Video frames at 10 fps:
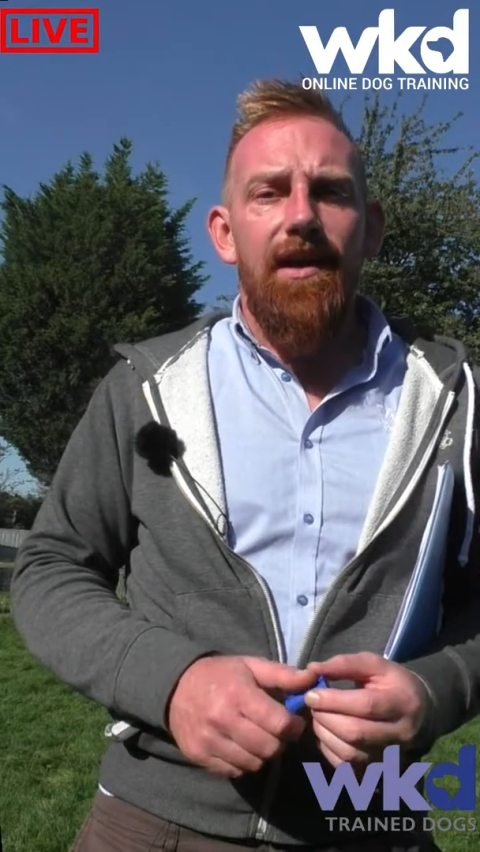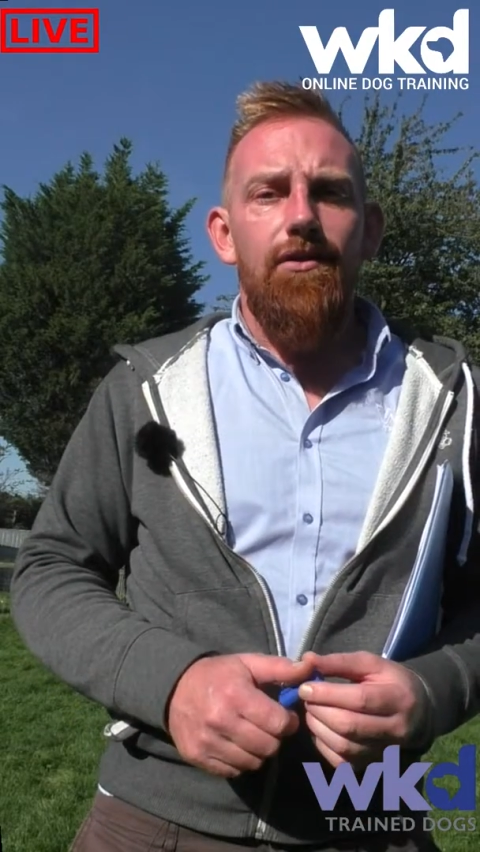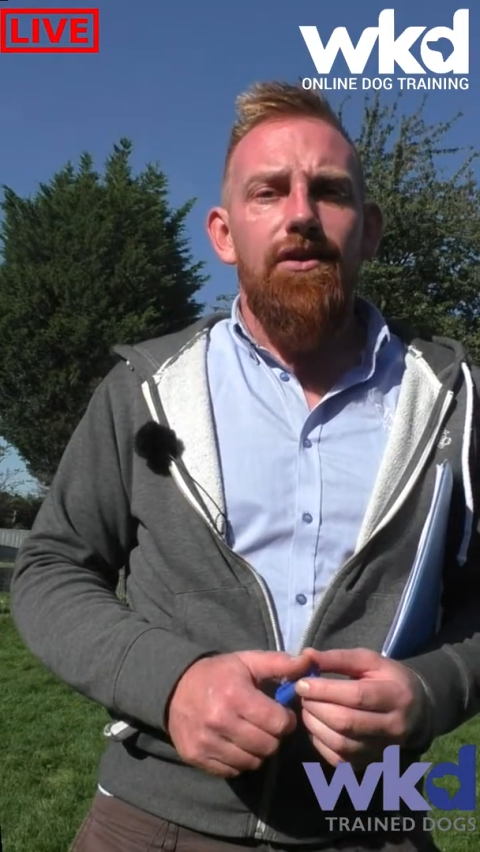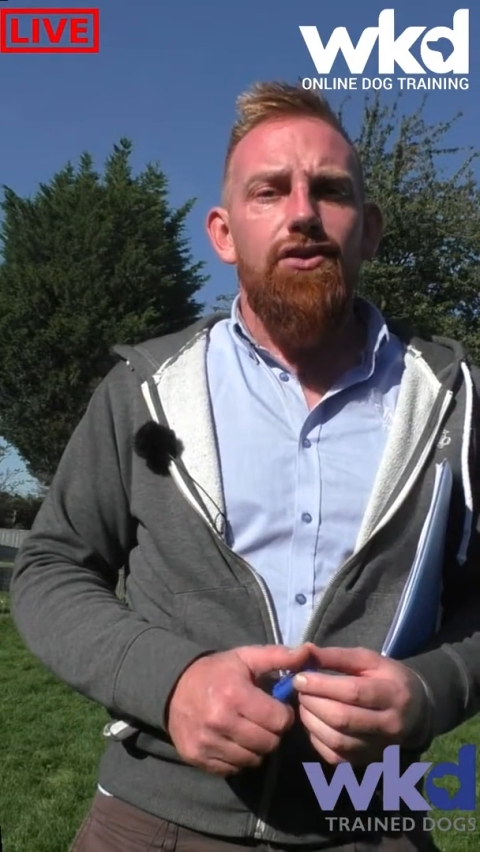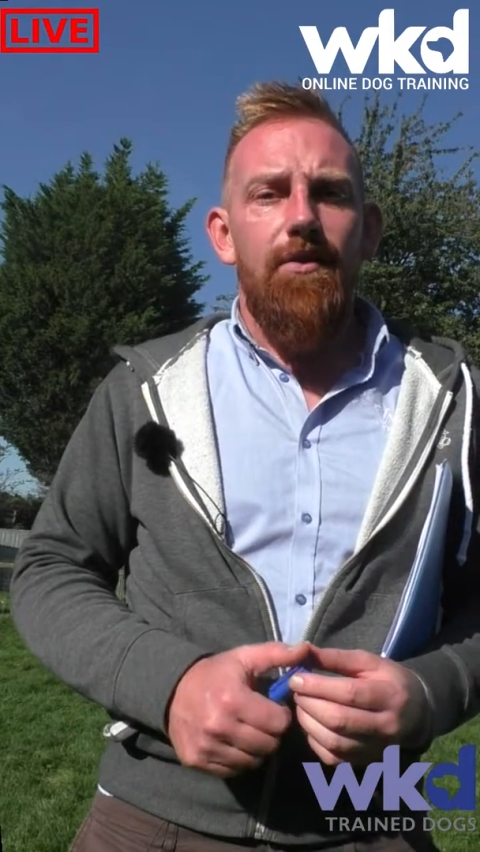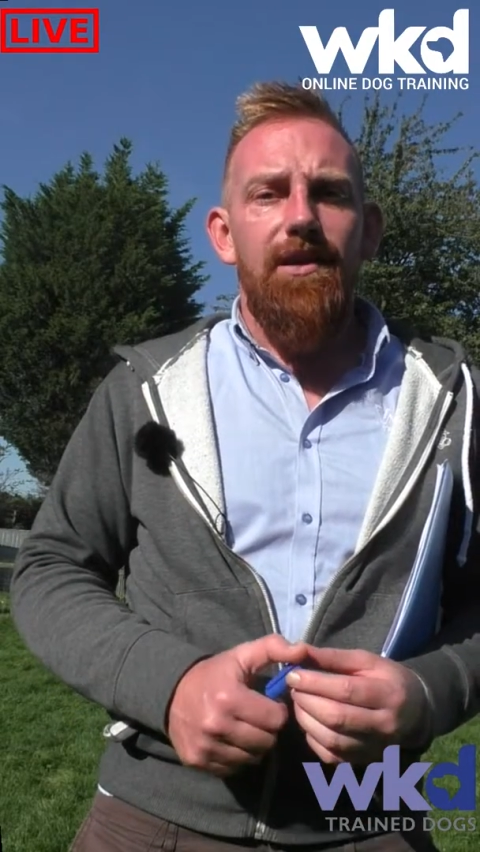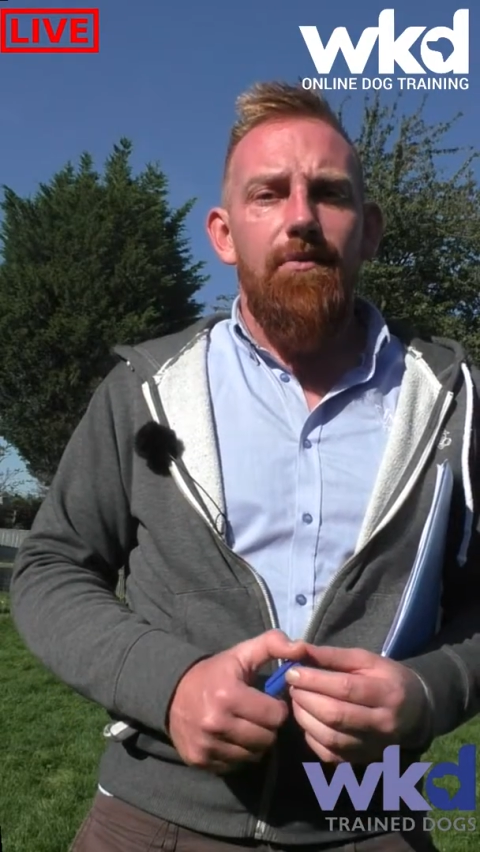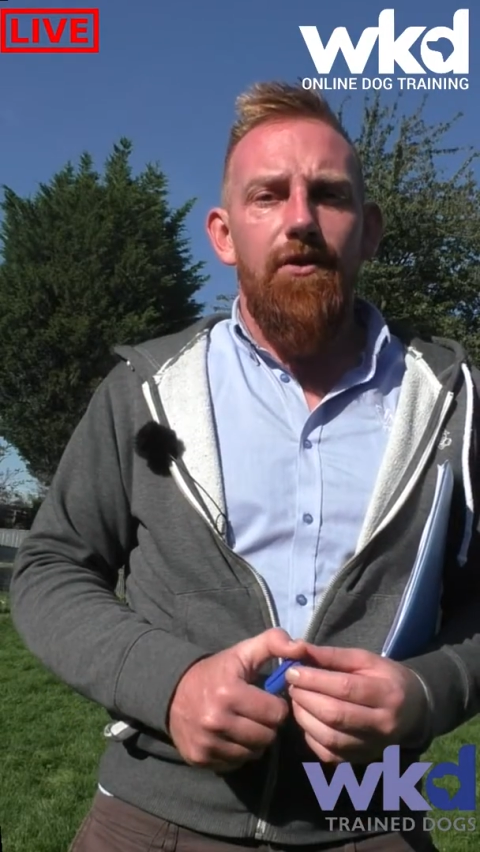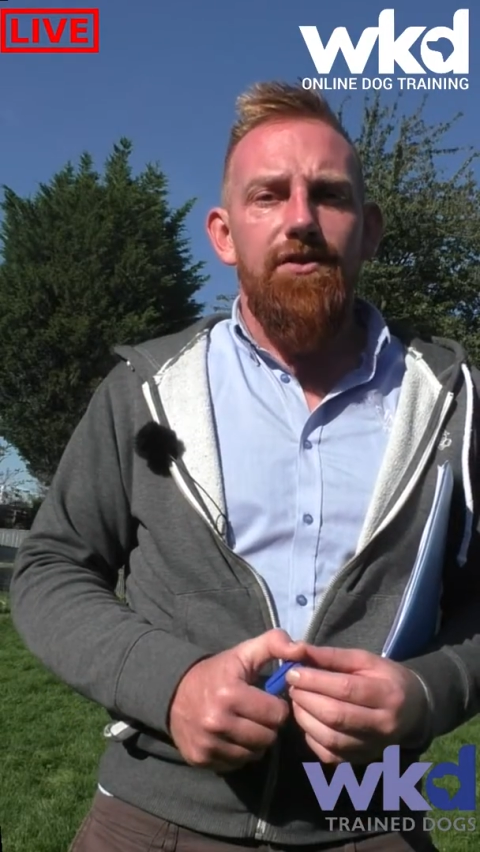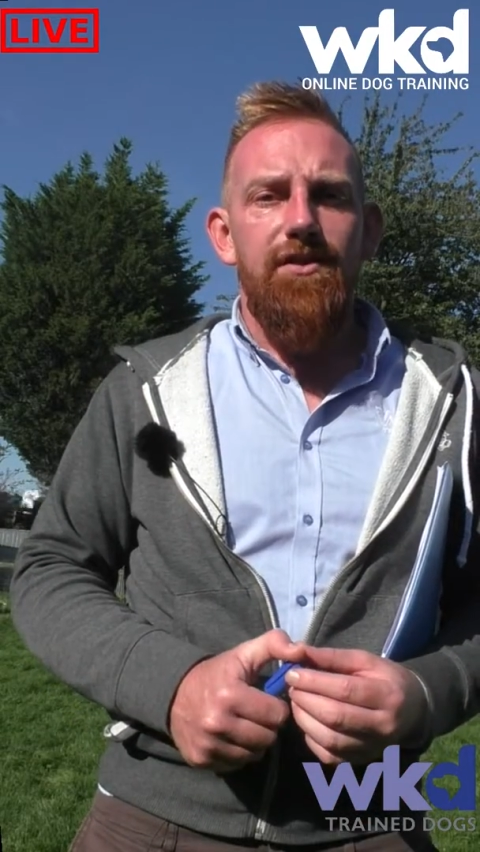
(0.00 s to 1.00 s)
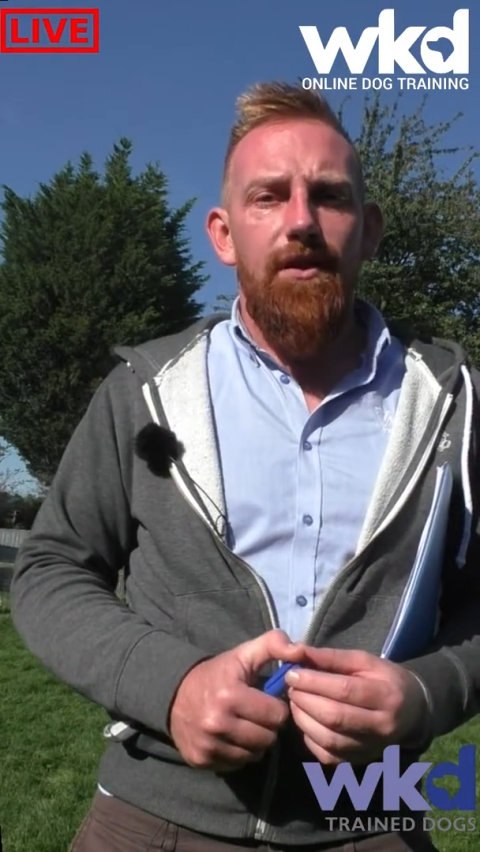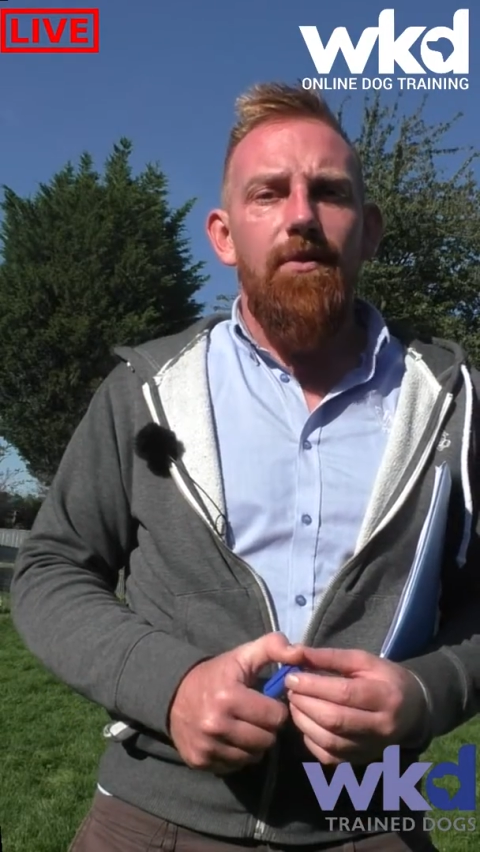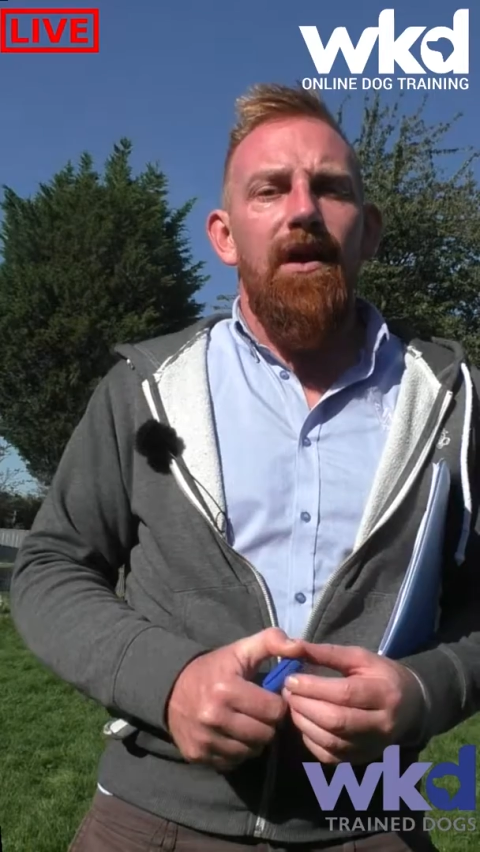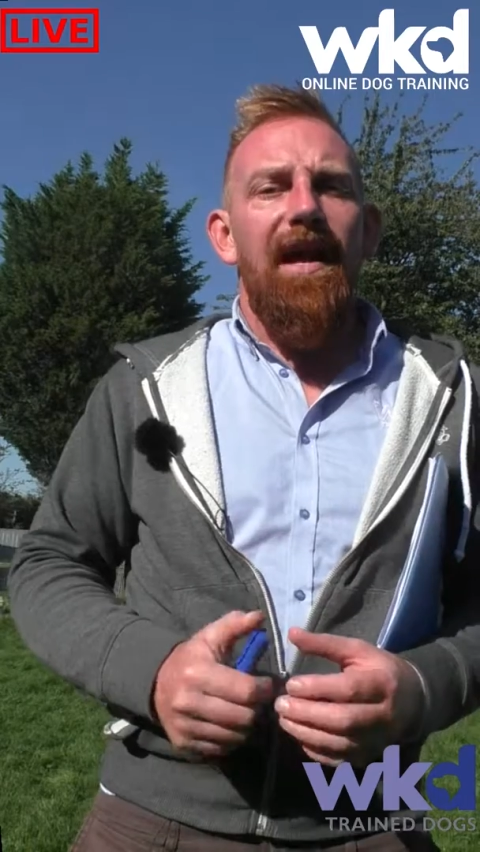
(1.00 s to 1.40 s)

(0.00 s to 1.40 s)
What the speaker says: good at showing you what to do